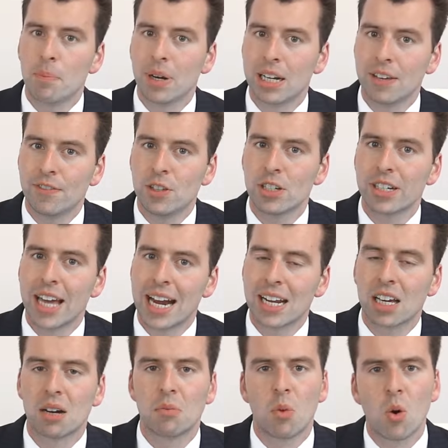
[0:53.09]
But if you're
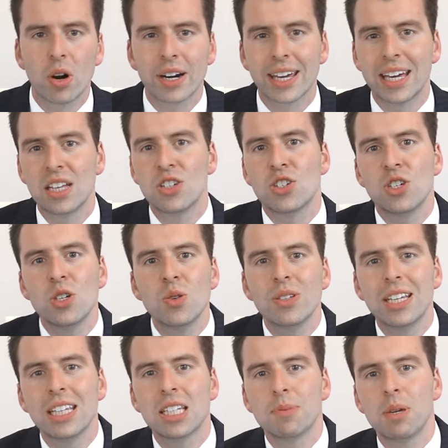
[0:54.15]
getting a mortgage, you
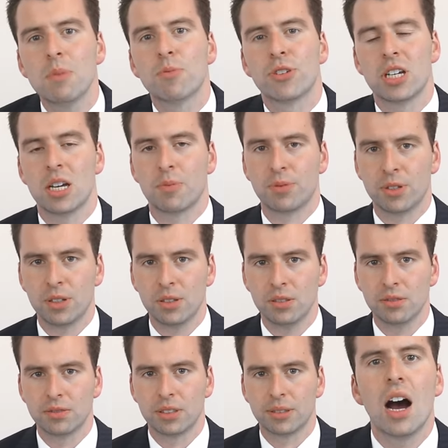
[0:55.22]
need to be
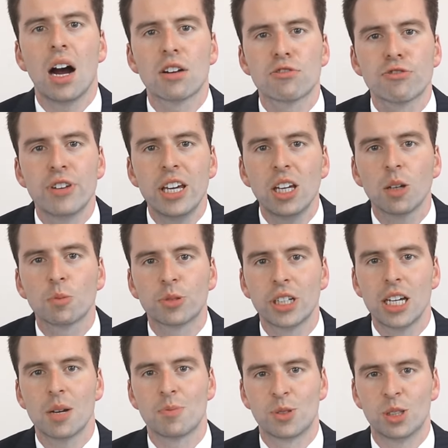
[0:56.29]
pre-approved. A real
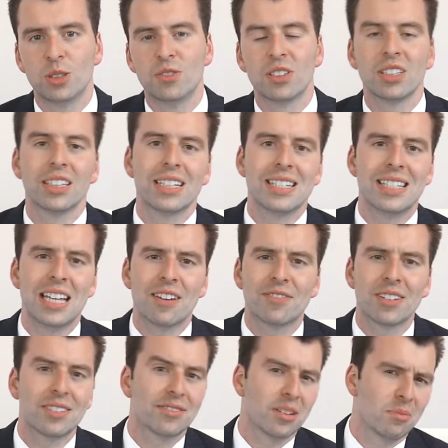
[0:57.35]
pre-approval is
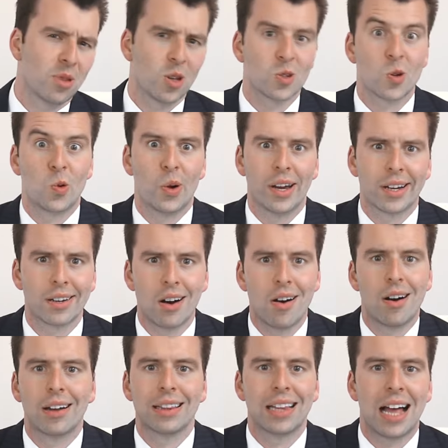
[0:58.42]
different from those quick
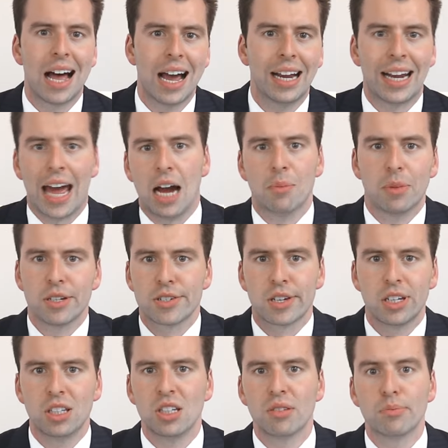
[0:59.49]
online how much
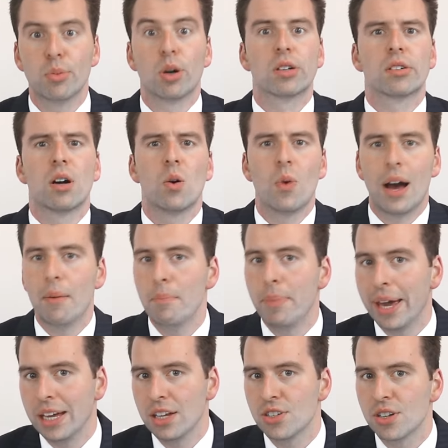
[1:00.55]
can you borrow web
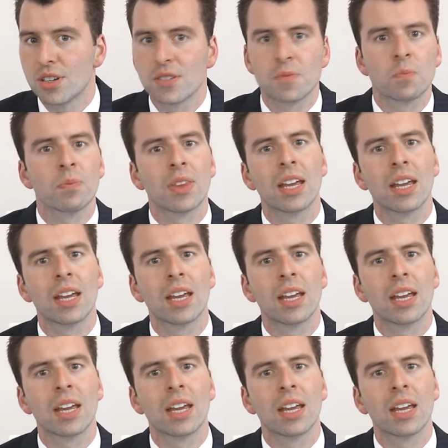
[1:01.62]
pages.